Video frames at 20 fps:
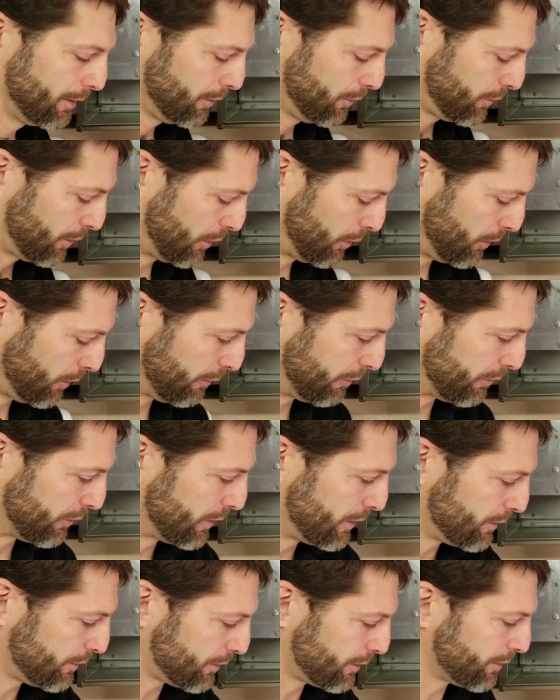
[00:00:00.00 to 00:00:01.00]
So for
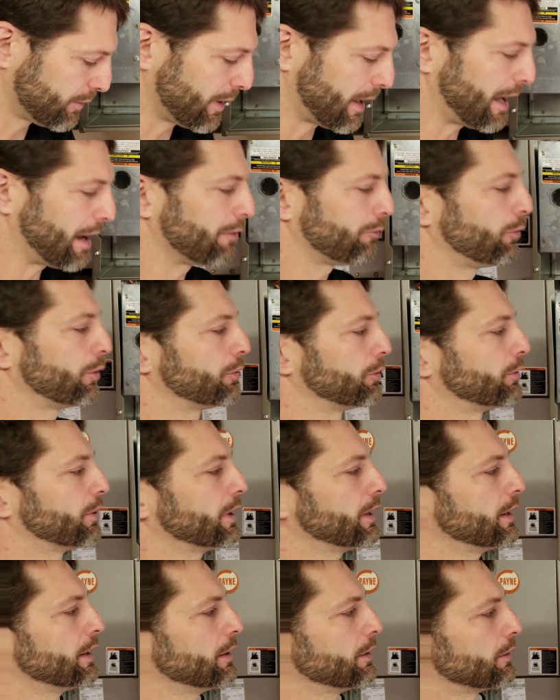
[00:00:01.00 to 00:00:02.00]
instance, I have one
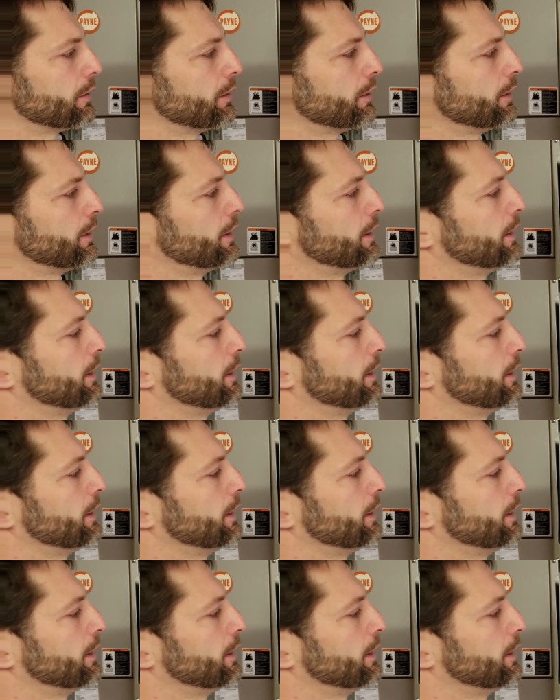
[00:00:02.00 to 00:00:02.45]
right here.